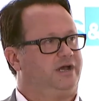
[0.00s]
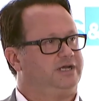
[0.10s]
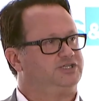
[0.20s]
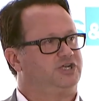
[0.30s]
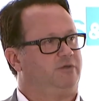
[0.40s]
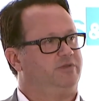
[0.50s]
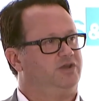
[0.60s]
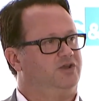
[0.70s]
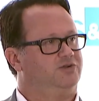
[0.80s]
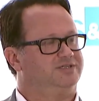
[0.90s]
shot me a
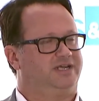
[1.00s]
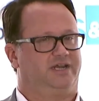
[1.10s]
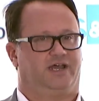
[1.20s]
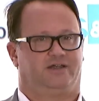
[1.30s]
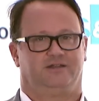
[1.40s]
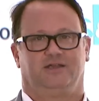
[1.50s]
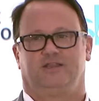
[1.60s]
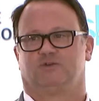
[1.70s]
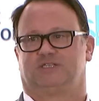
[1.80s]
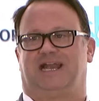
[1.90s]
note, said
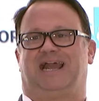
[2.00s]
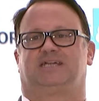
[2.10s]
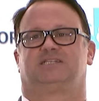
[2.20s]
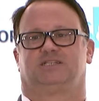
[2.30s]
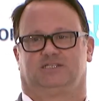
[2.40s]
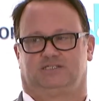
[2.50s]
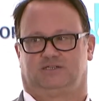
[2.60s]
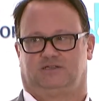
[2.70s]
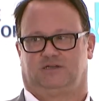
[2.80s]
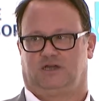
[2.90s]
there was an accident
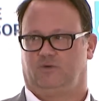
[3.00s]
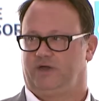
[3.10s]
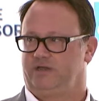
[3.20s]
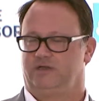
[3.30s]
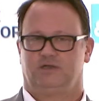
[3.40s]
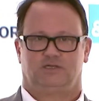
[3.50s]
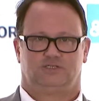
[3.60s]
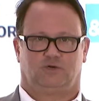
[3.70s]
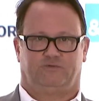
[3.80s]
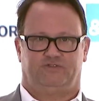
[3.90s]
on the highway.
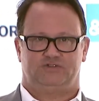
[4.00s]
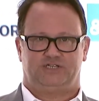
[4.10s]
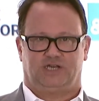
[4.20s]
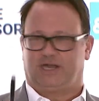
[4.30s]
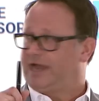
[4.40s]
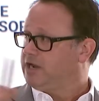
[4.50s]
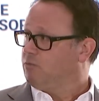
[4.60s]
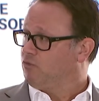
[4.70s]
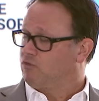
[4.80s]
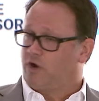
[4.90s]
So if you see a guy
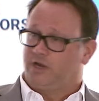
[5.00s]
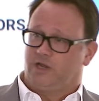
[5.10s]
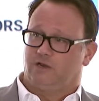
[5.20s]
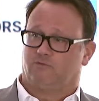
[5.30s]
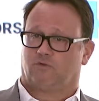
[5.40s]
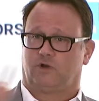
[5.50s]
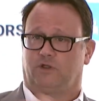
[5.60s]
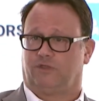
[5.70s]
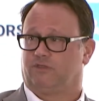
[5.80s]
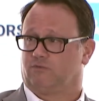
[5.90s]
come running in and
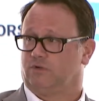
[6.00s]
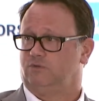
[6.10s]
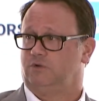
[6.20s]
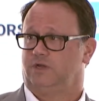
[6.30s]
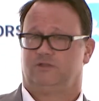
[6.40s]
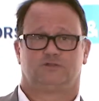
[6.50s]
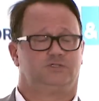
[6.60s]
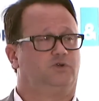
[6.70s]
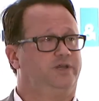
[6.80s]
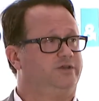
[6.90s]
running through, there's
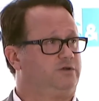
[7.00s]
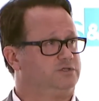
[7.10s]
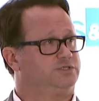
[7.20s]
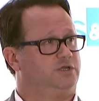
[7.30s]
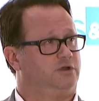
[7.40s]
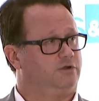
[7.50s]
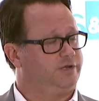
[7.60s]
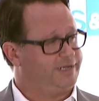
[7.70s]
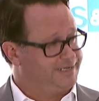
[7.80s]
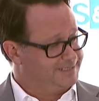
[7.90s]
no need to call
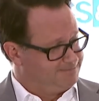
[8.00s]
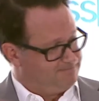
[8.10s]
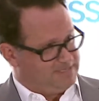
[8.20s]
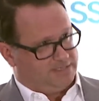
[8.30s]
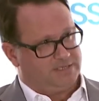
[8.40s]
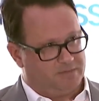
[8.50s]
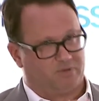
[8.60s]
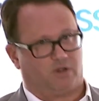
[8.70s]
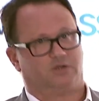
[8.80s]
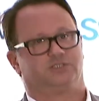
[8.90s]
security. He
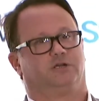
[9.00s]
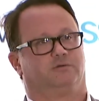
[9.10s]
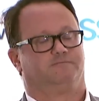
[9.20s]
belongs here.